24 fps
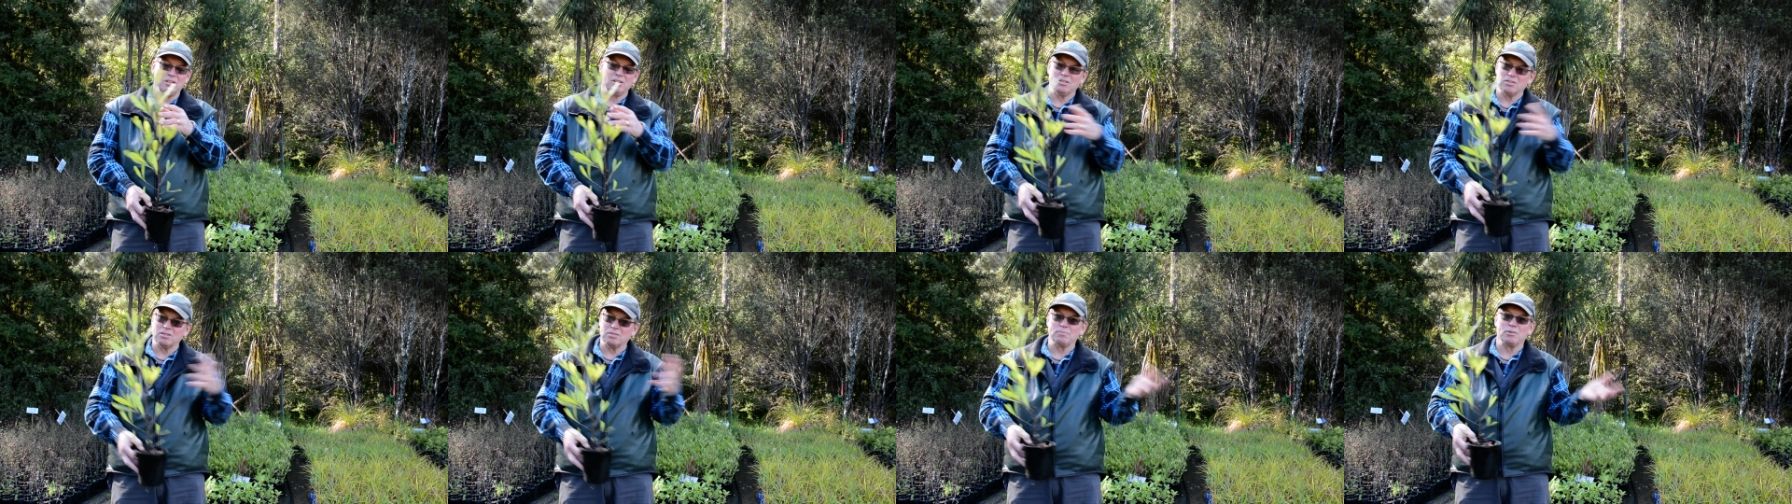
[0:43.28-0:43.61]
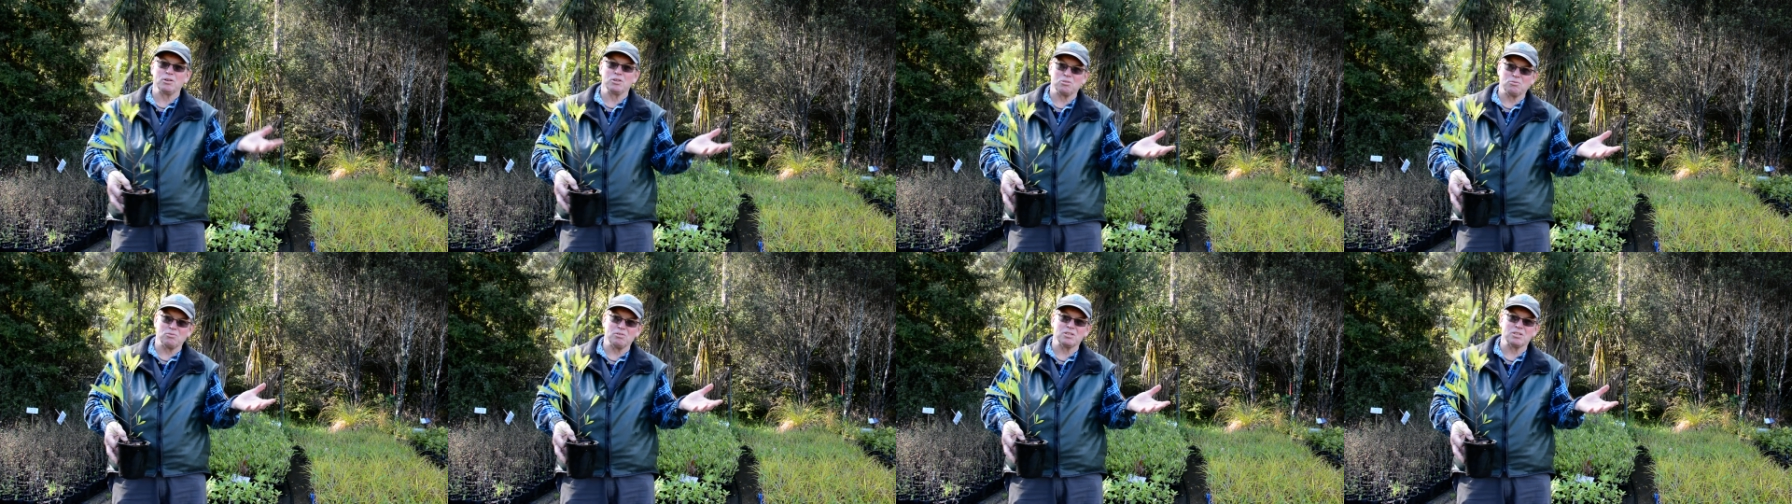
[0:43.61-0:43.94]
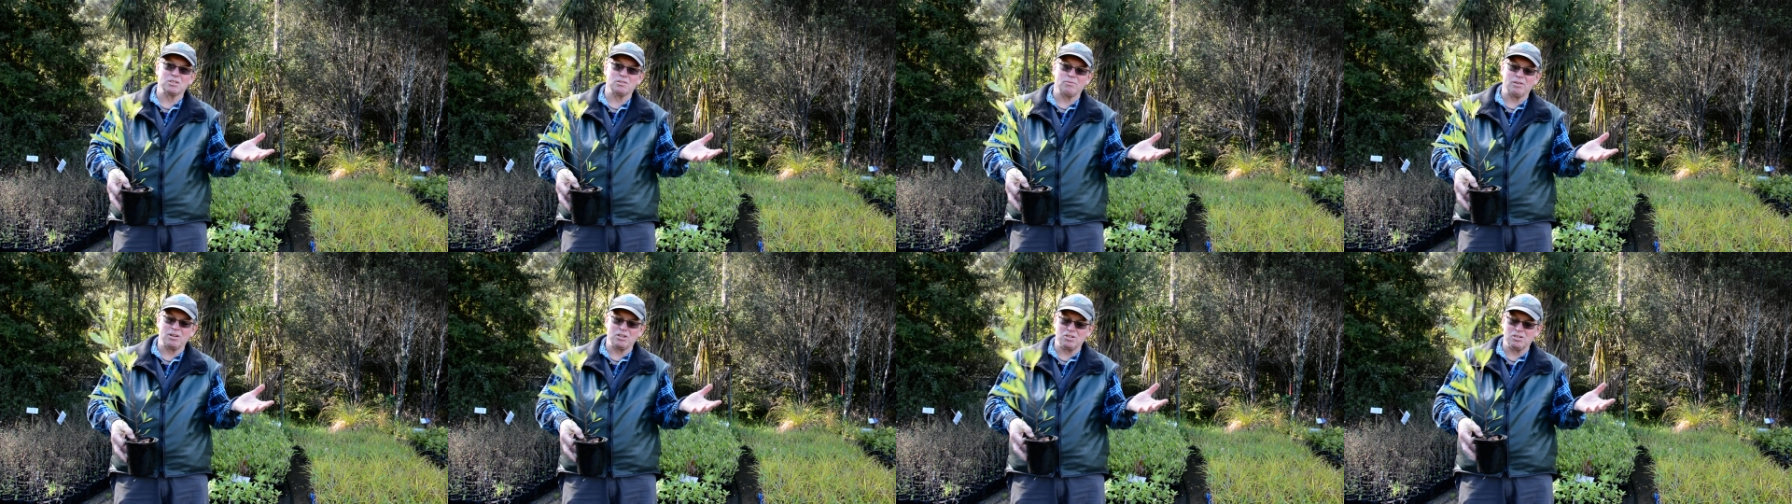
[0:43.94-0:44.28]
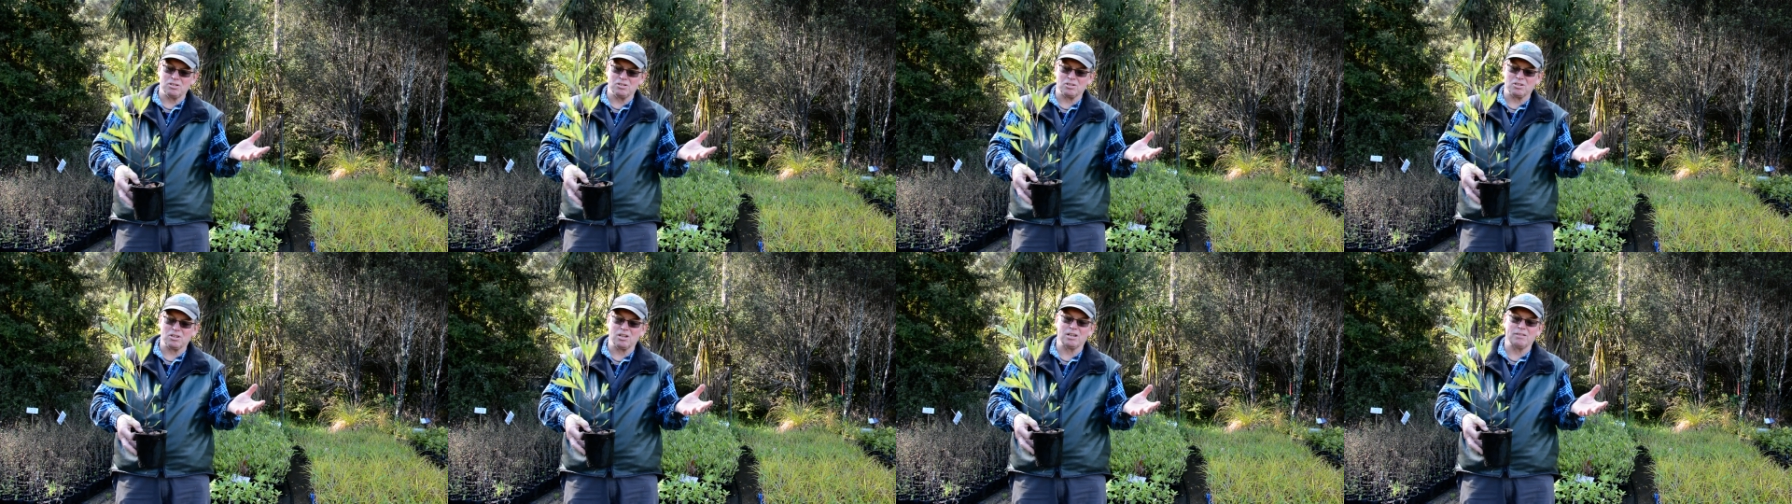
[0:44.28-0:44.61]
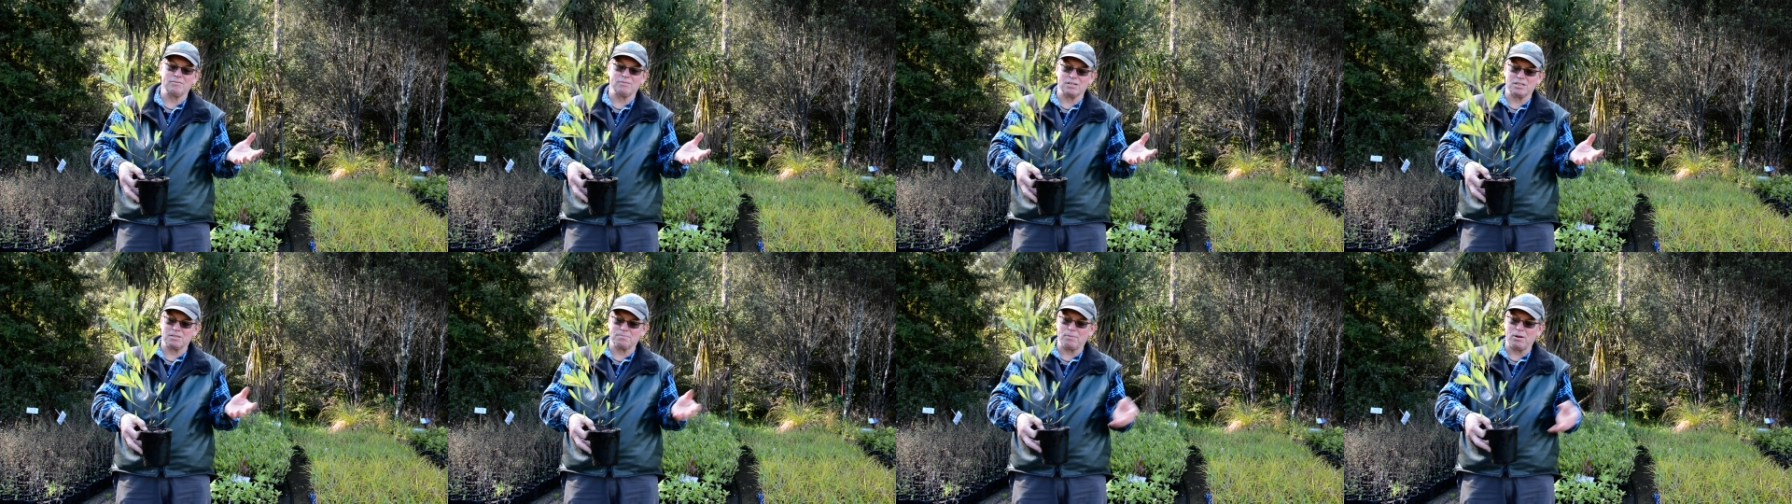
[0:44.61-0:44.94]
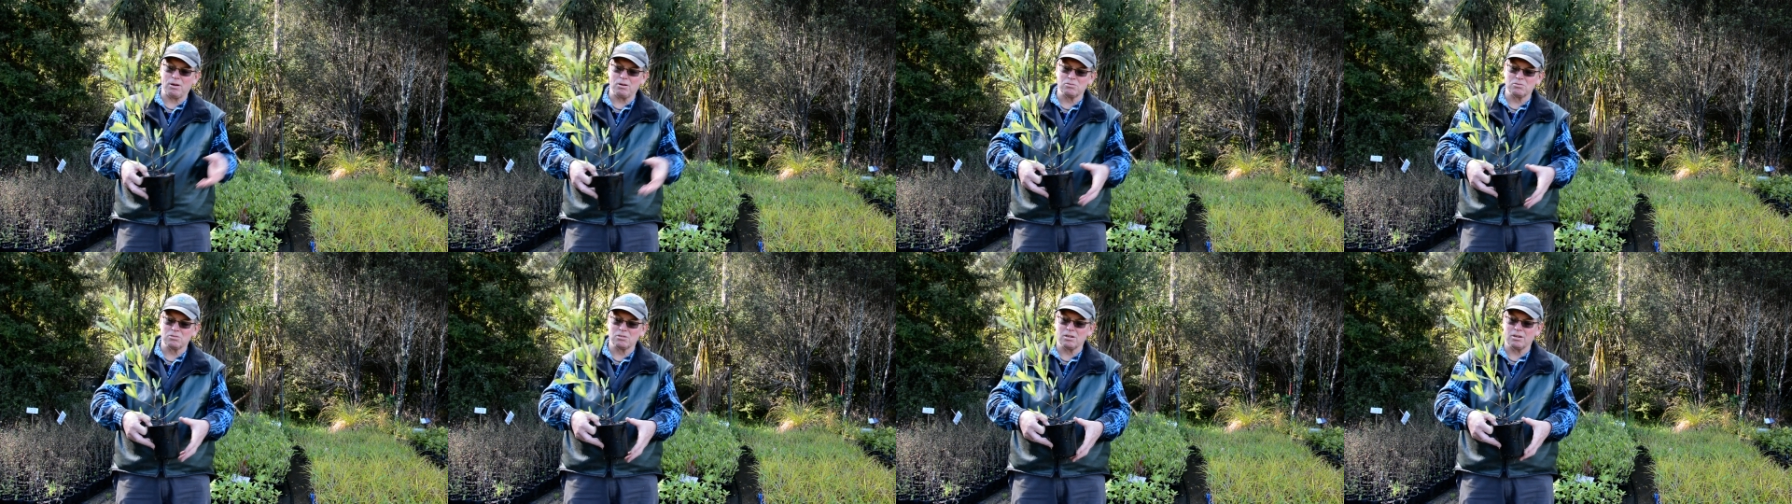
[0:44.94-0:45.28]
because most restoration is kind of
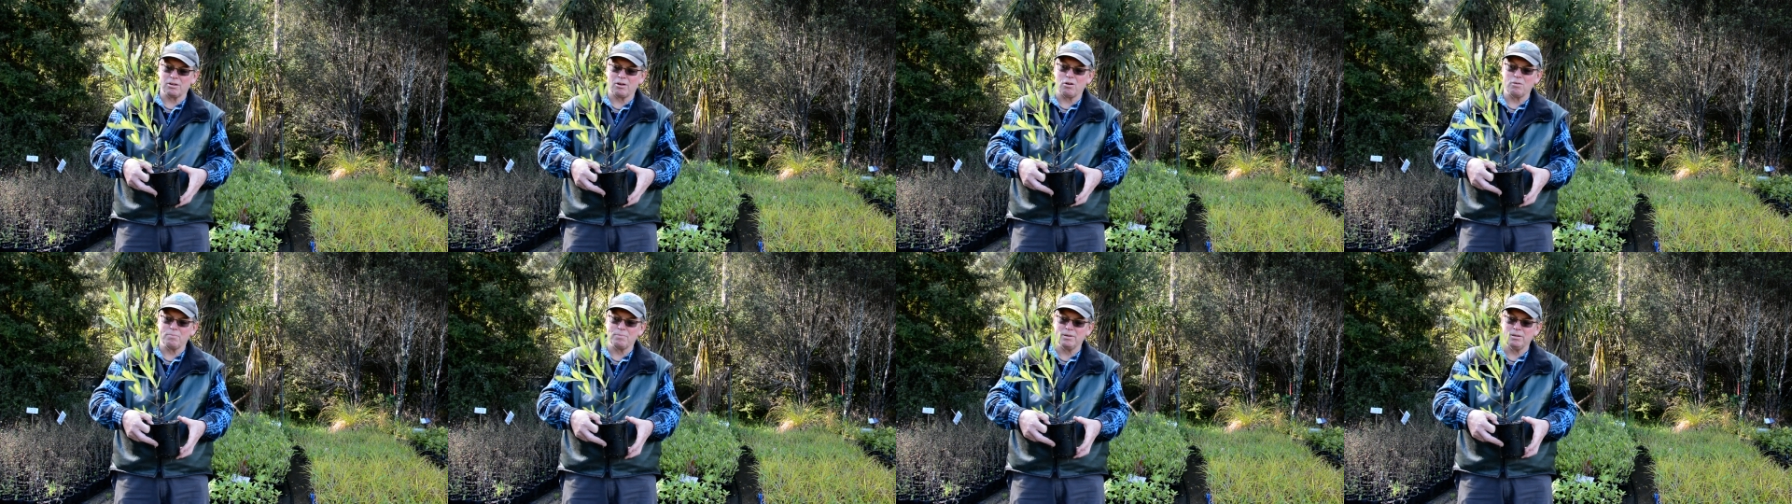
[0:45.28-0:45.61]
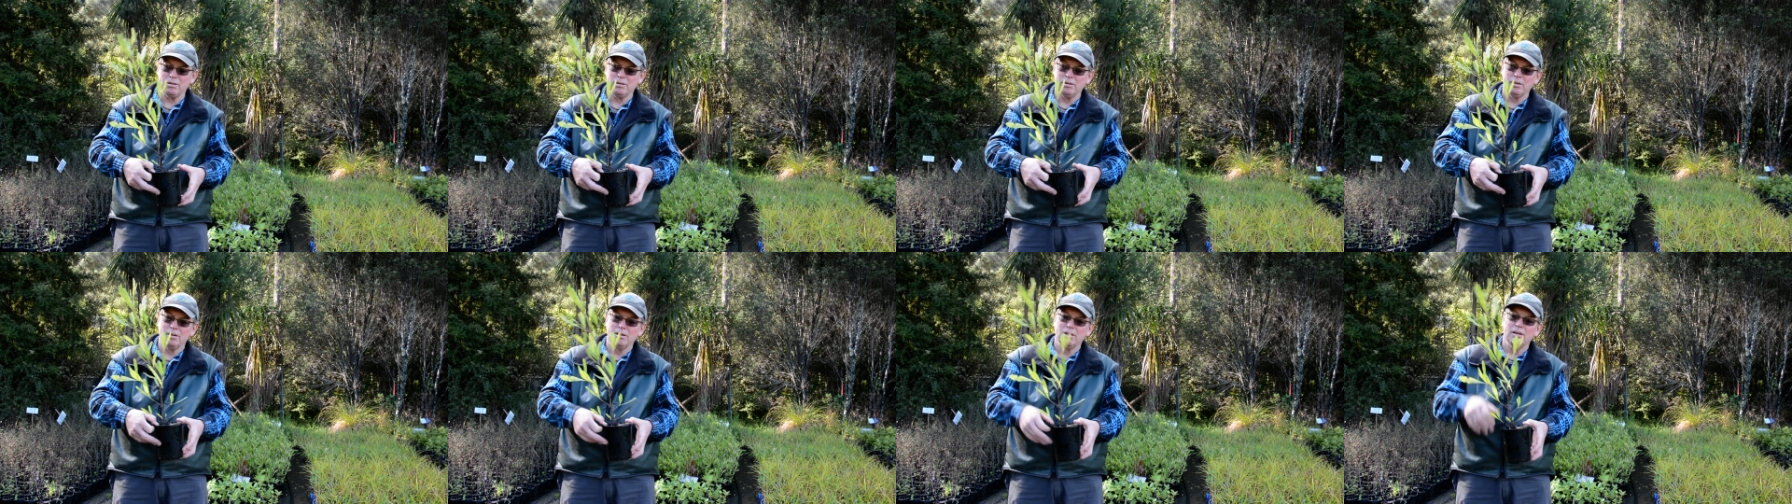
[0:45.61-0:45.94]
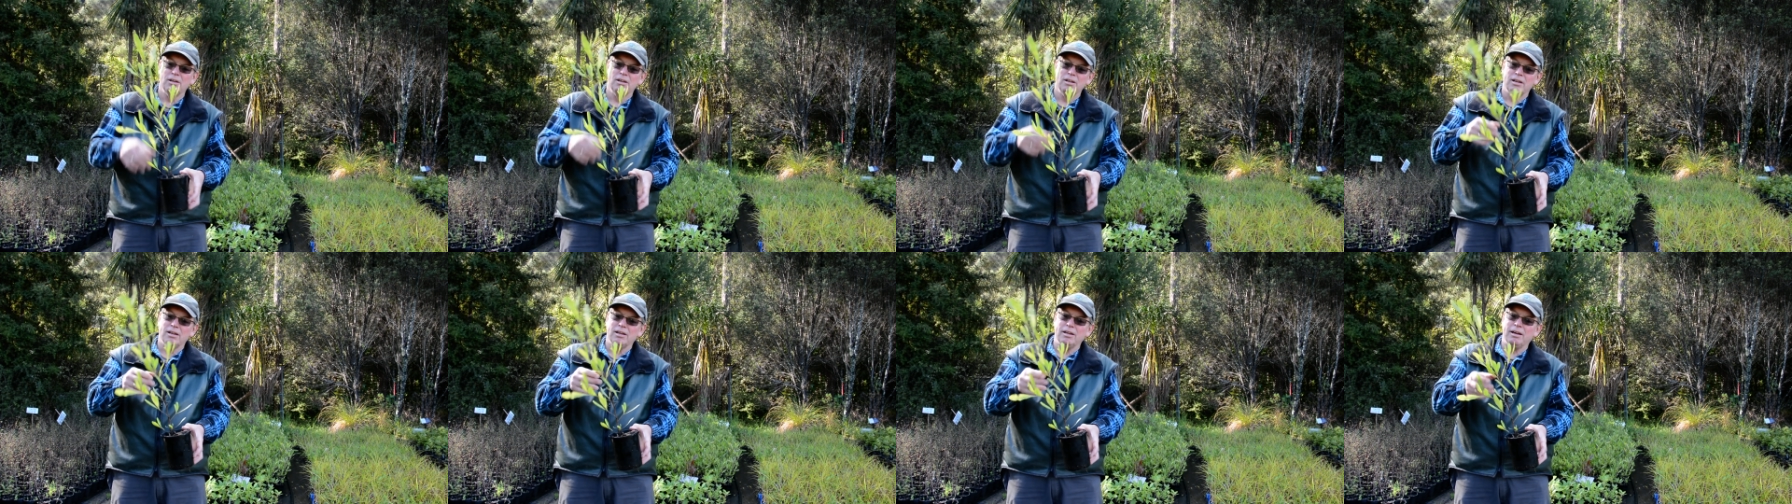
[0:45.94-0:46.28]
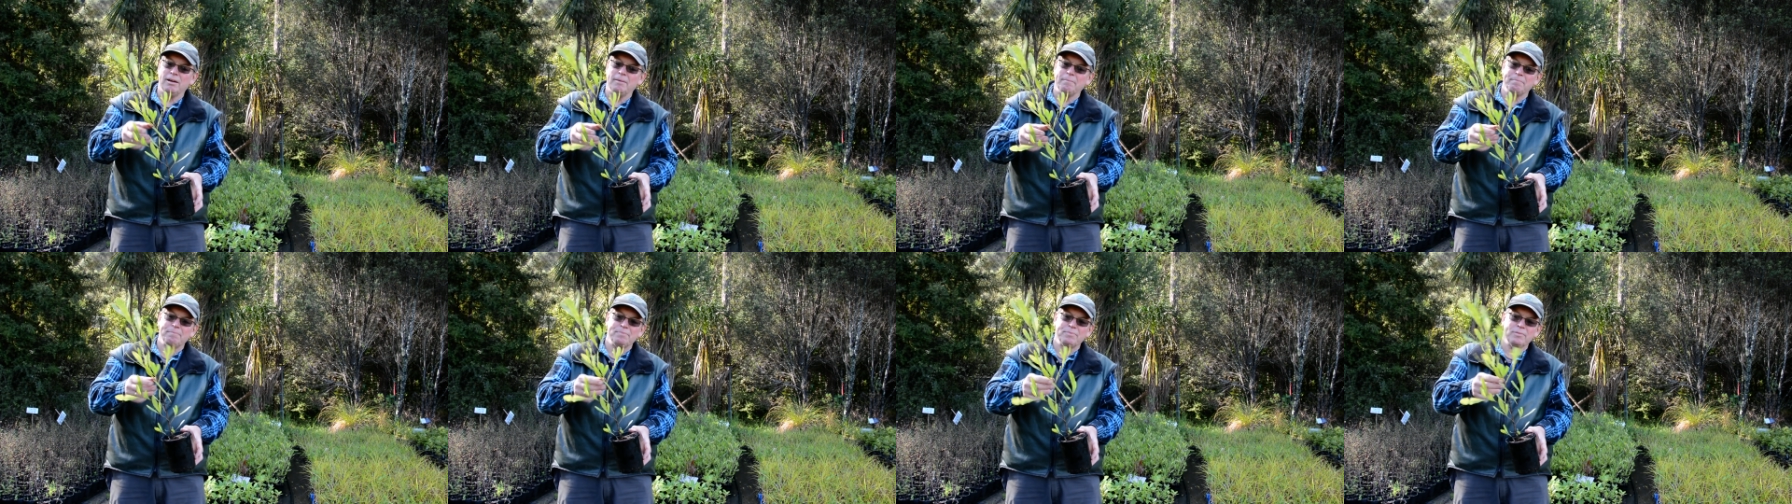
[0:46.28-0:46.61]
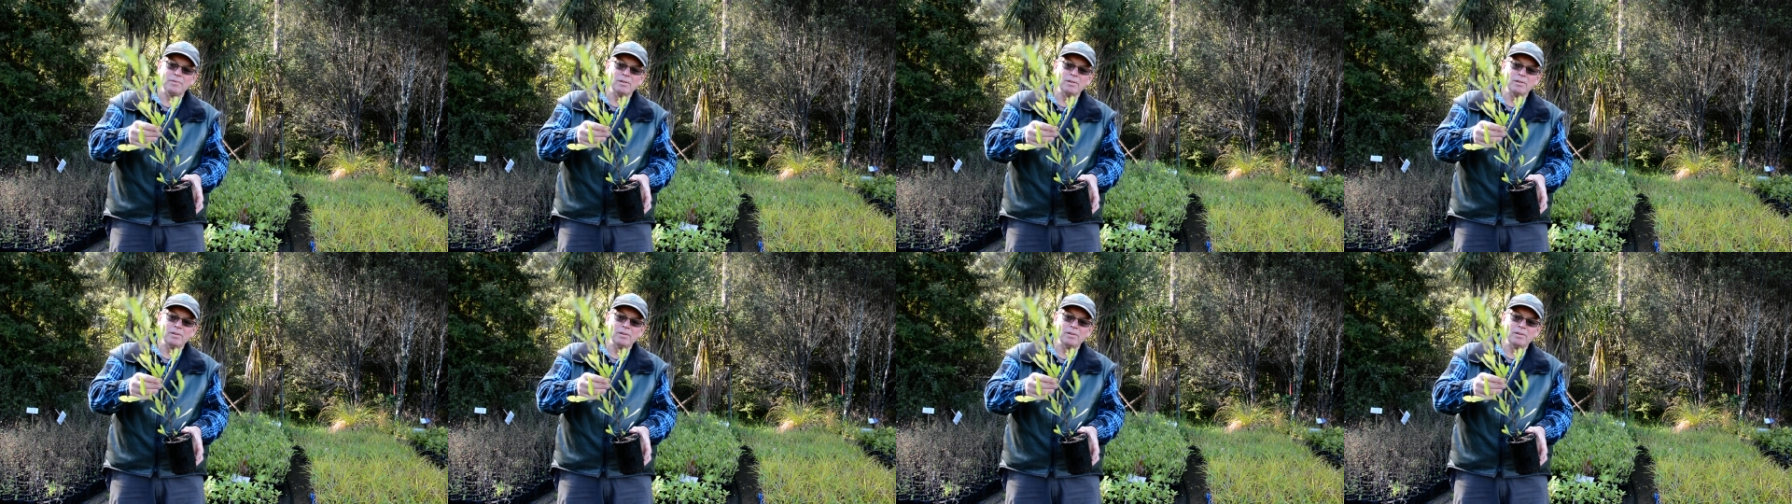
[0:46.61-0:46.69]
exposed and open um,